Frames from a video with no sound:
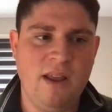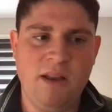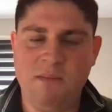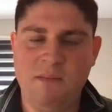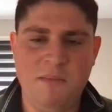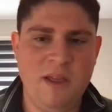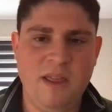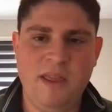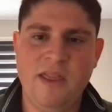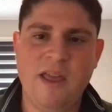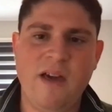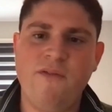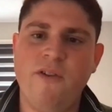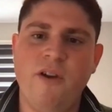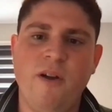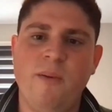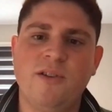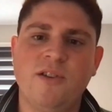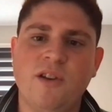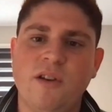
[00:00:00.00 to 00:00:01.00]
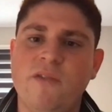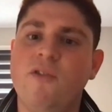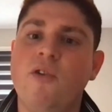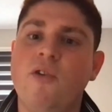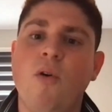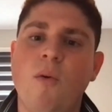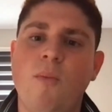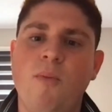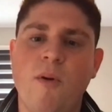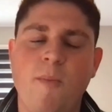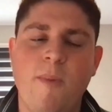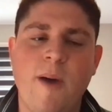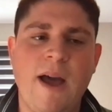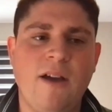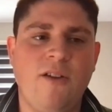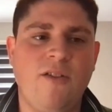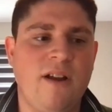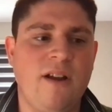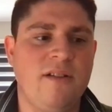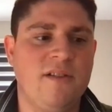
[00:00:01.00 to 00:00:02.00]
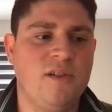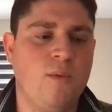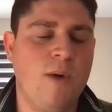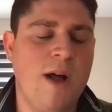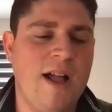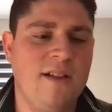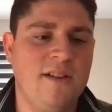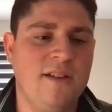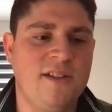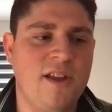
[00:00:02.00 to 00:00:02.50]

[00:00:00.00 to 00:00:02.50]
in, in that very much kind of corporate background as well.